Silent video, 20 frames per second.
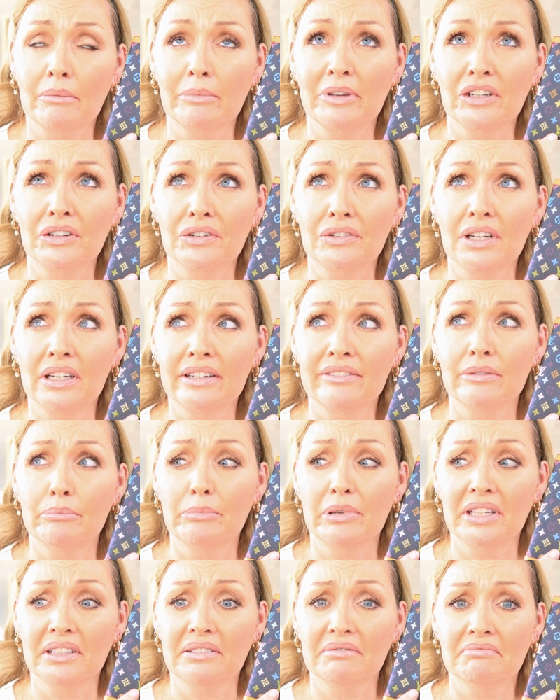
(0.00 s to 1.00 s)
I mean, your life
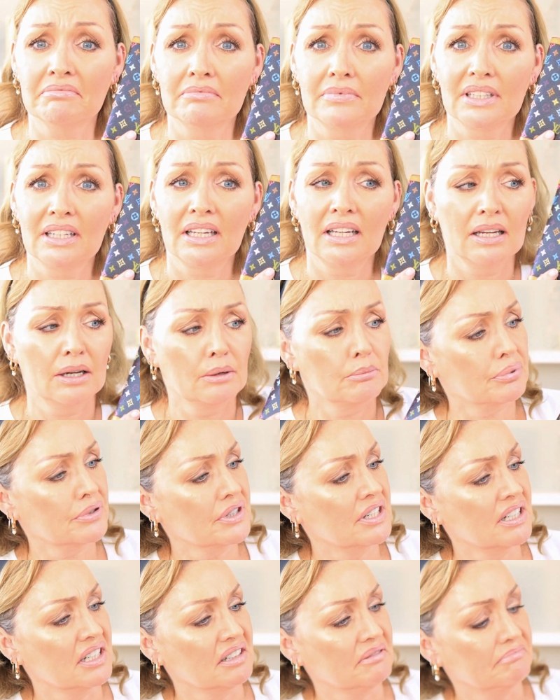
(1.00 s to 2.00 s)
would be
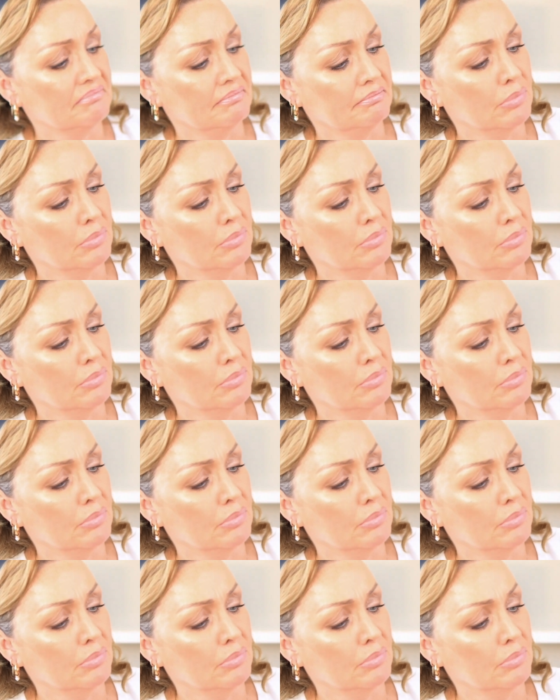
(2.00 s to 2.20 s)
pretty